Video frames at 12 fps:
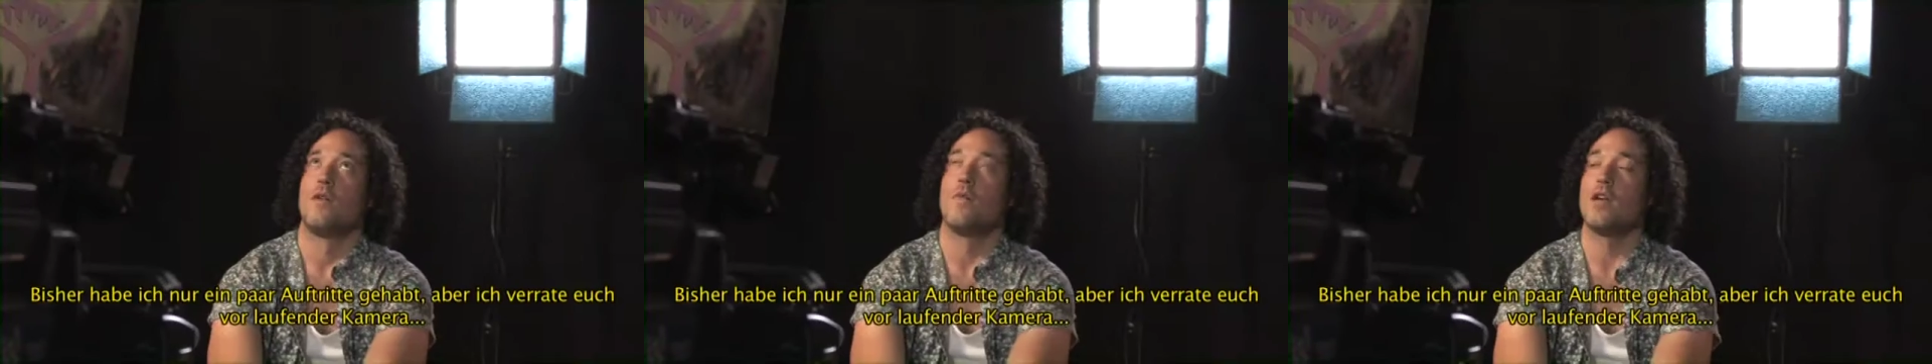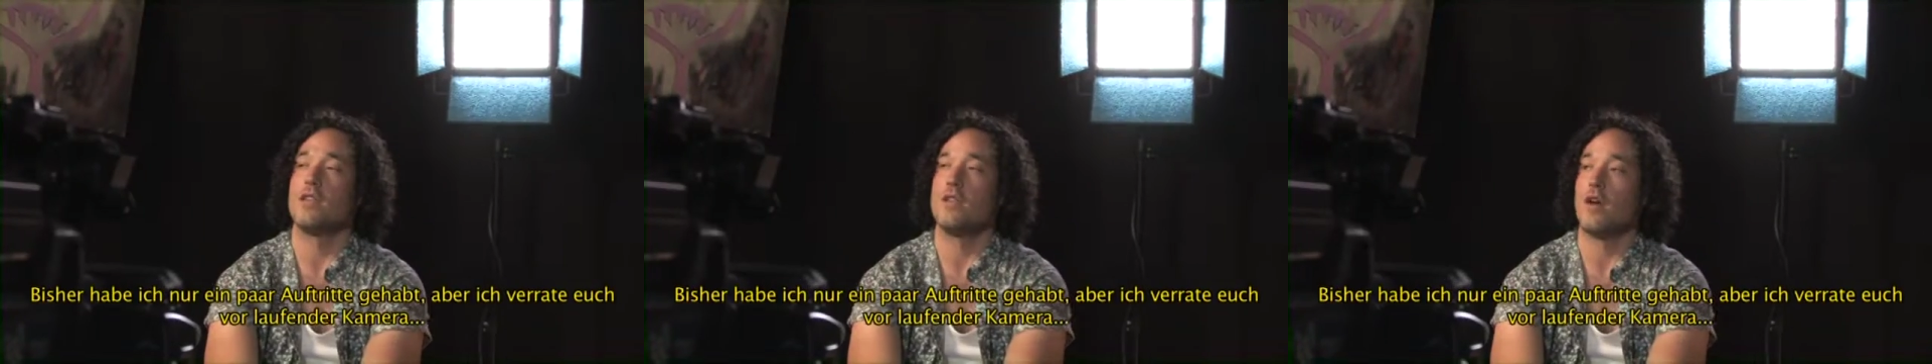
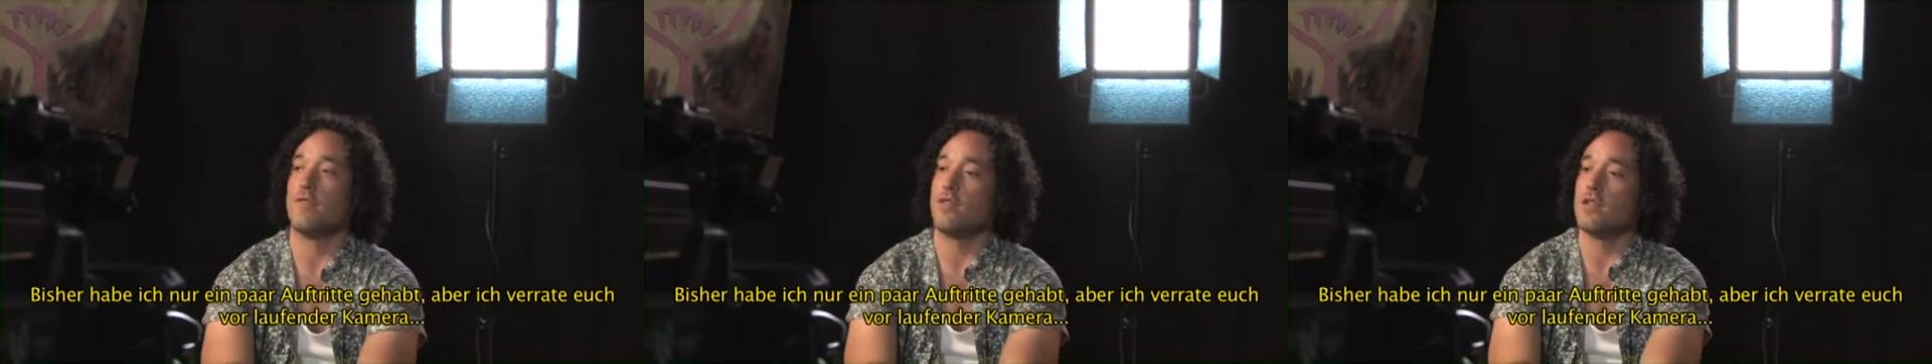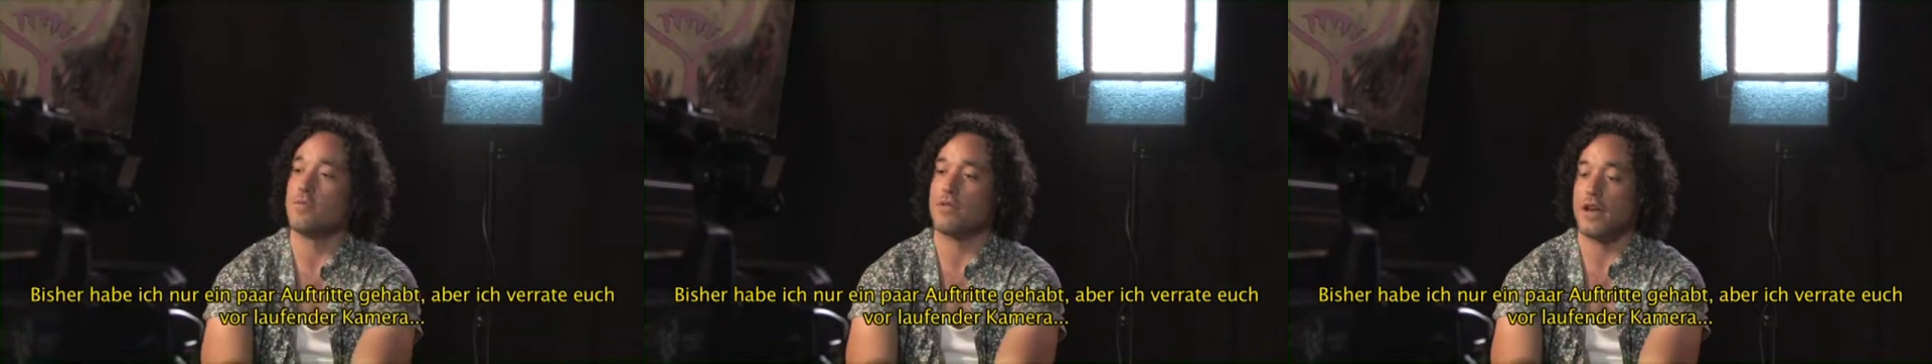Well, you know,
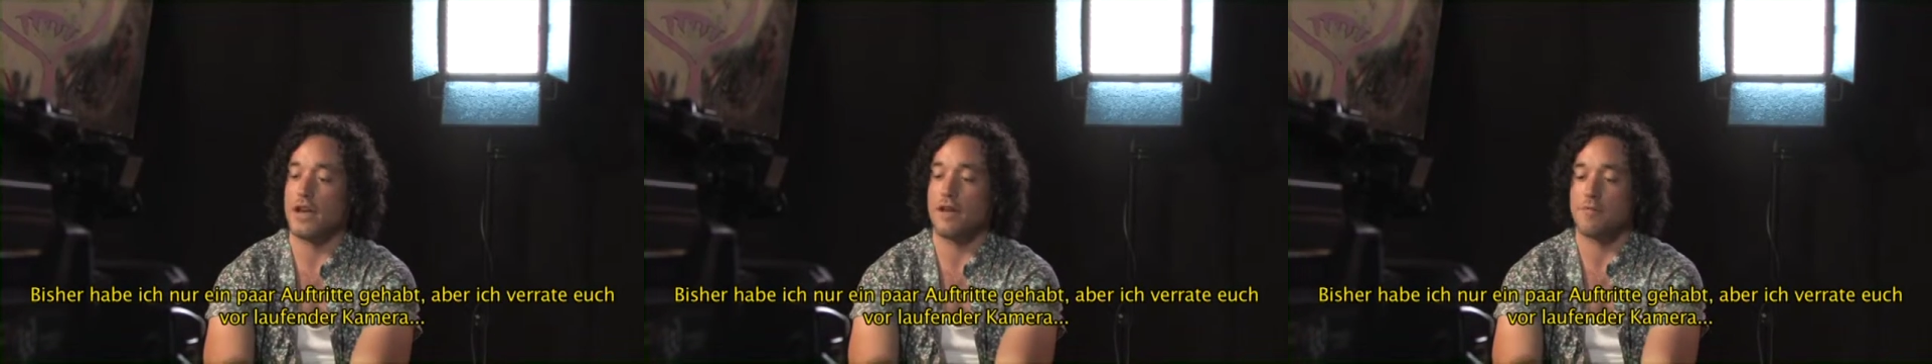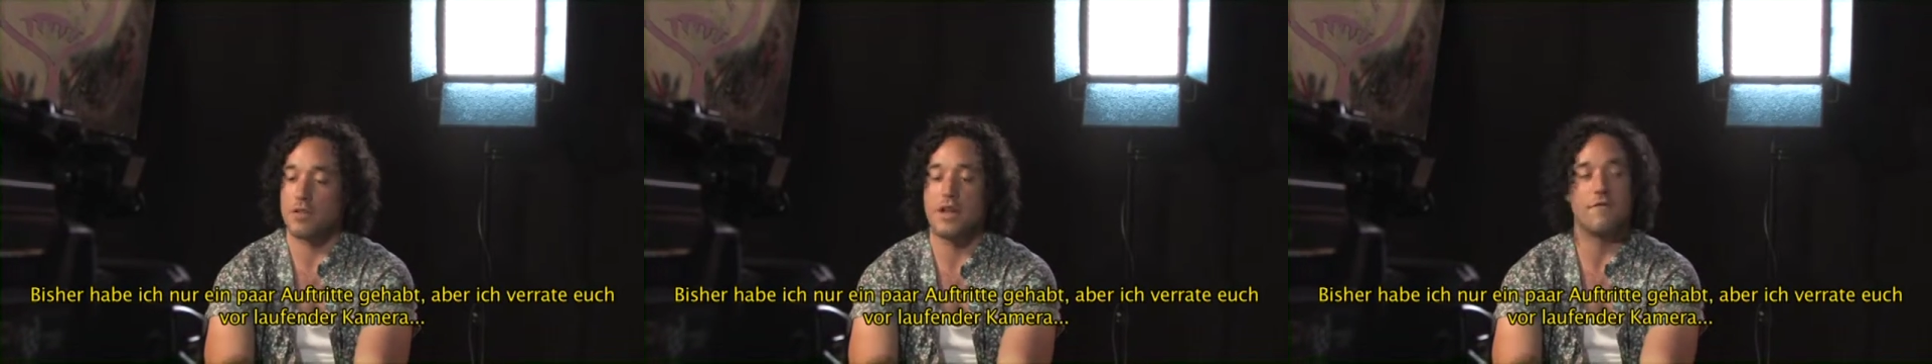I've
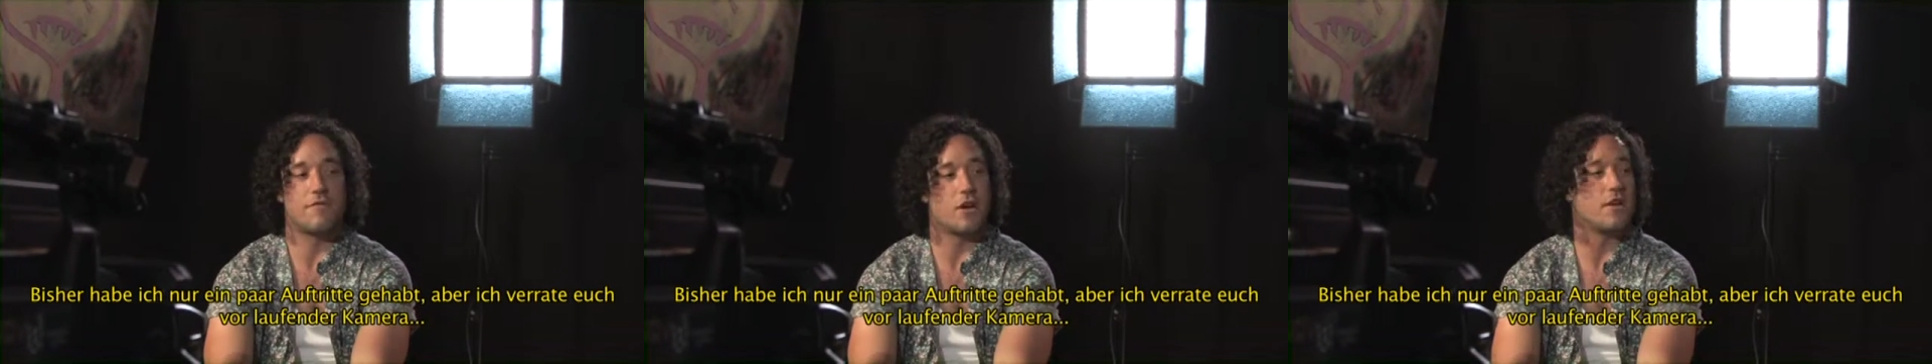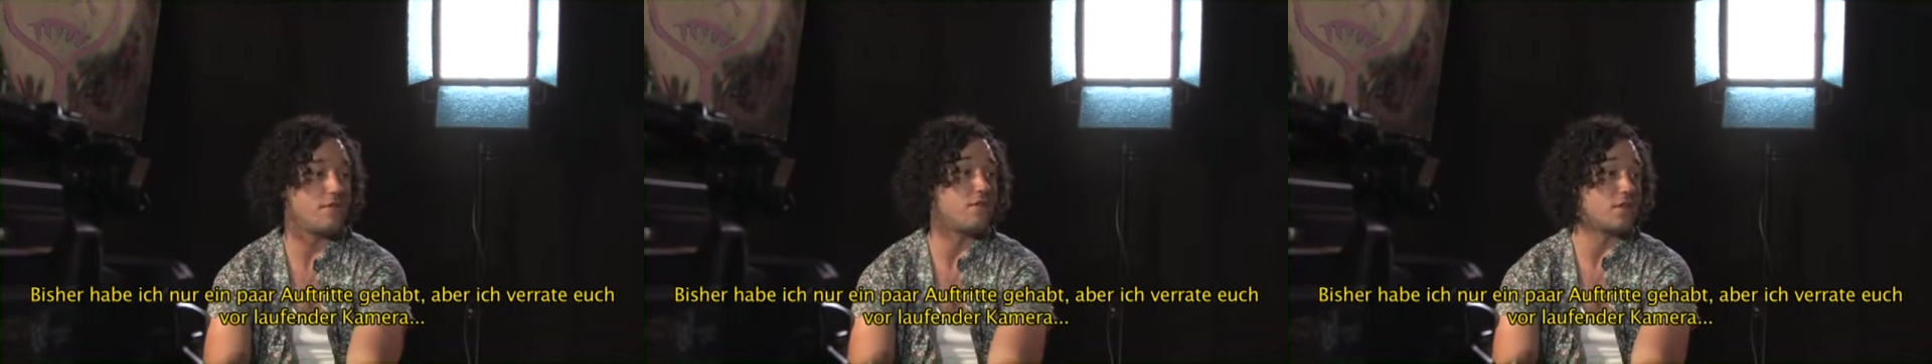played
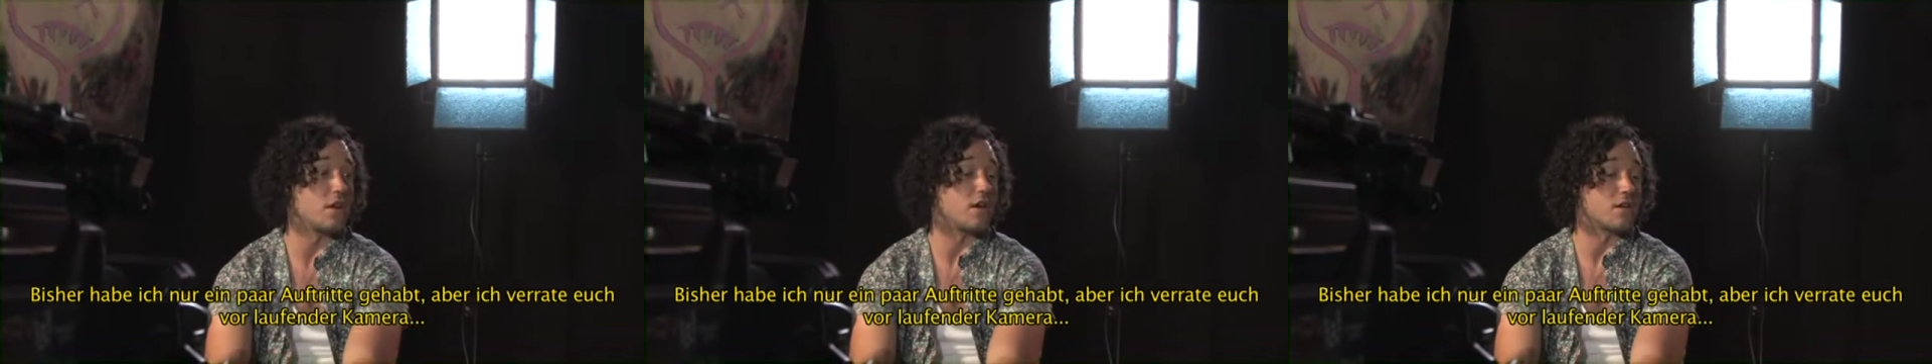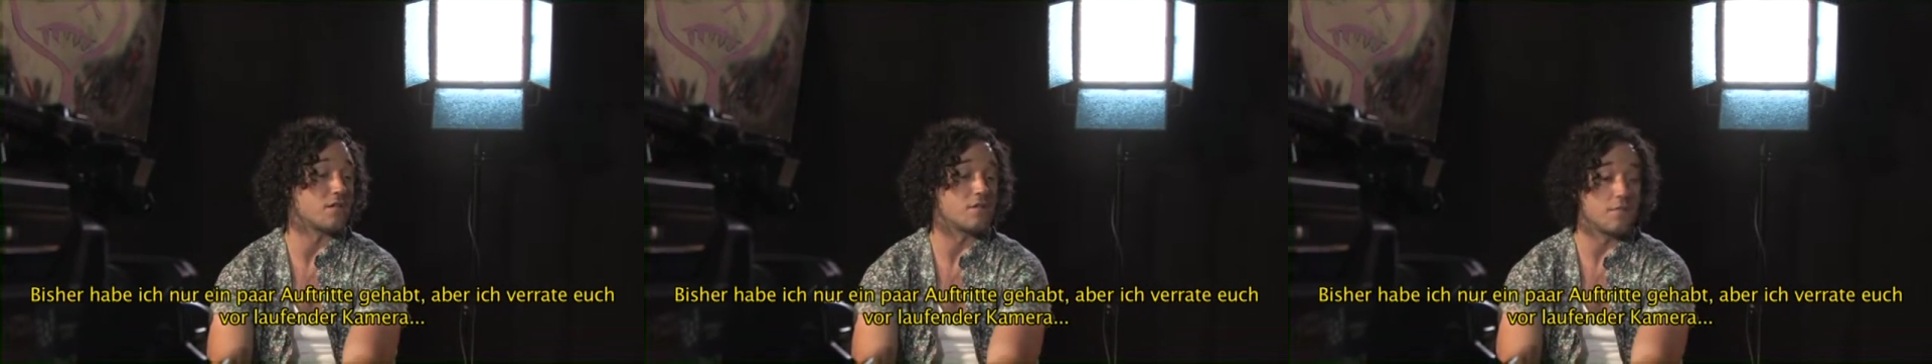very few
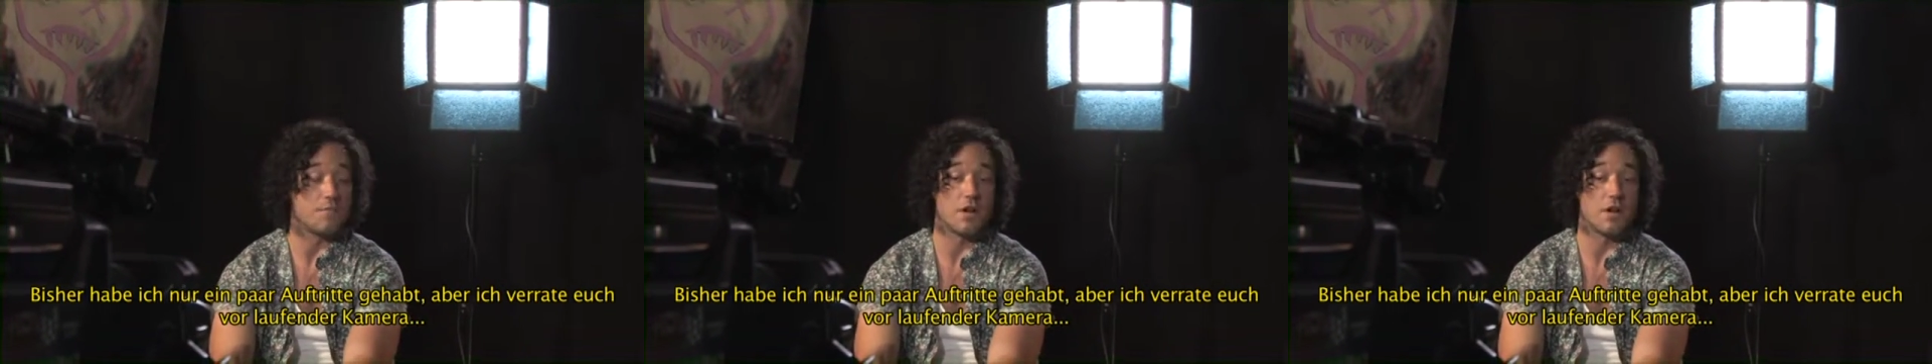gigs,